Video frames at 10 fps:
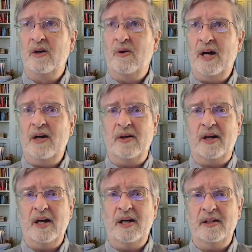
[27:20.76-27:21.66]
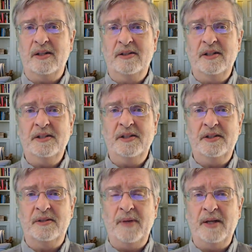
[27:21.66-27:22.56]
wow, God, this, this
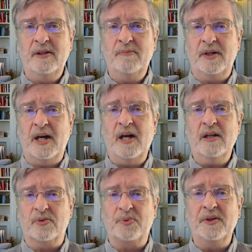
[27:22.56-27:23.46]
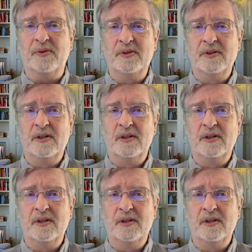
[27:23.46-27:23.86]
is amazing, but God is real.